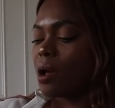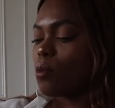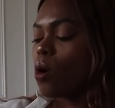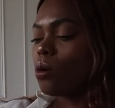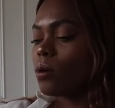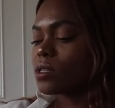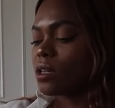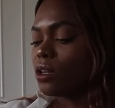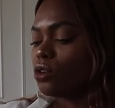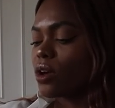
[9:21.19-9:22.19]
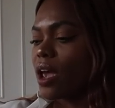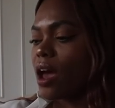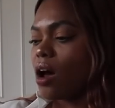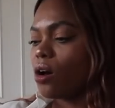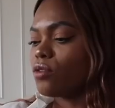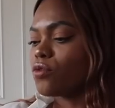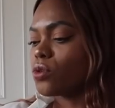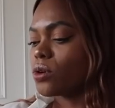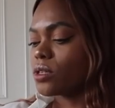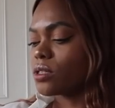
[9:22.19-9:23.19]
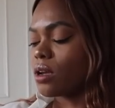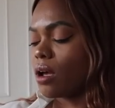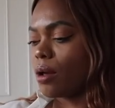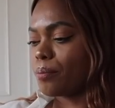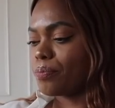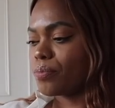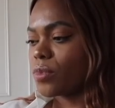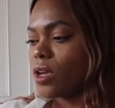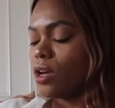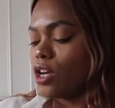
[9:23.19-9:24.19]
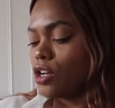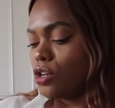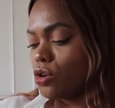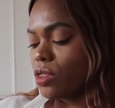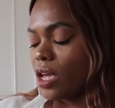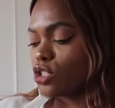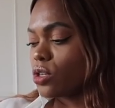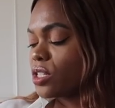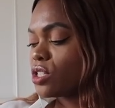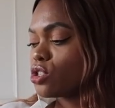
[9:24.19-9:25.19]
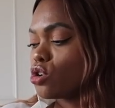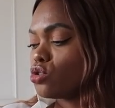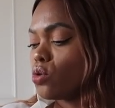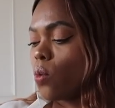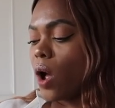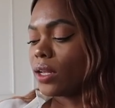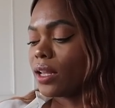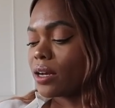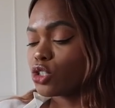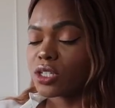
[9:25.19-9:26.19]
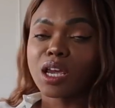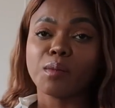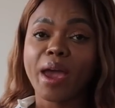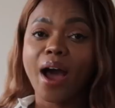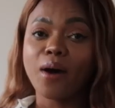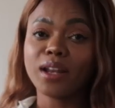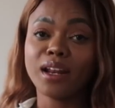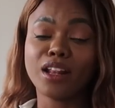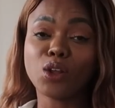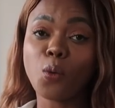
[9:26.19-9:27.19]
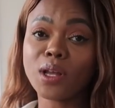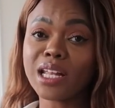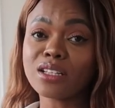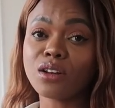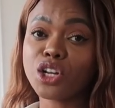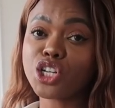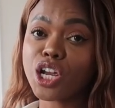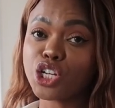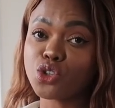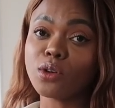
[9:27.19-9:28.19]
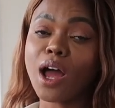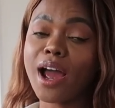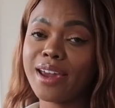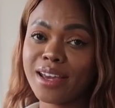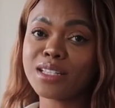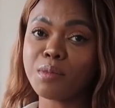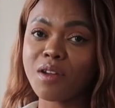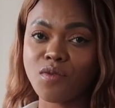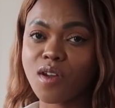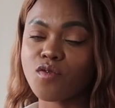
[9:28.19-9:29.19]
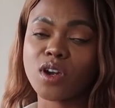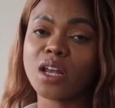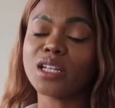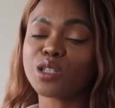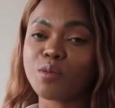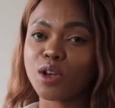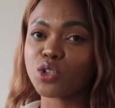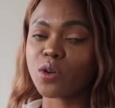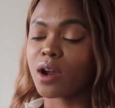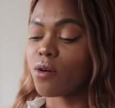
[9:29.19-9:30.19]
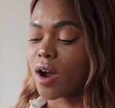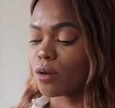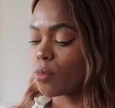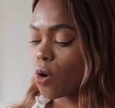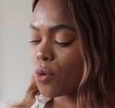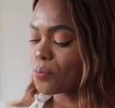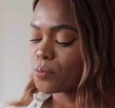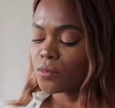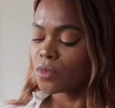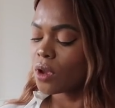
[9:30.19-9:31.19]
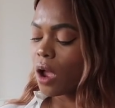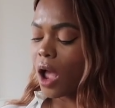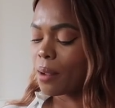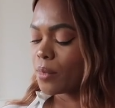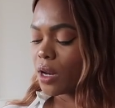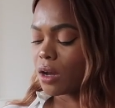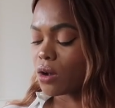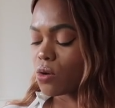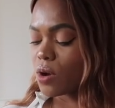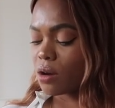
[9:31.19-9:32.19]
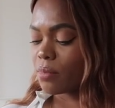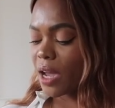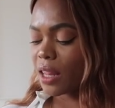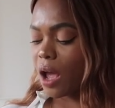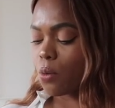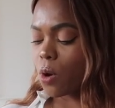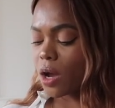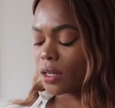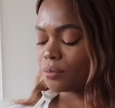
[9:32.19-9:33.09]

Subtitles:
I'm always on the lookout for some new things. So this is the new one that just came out. And then the one that's launching in July, it's my favorite. It smells so incredible. I'm gonna go and buy that one.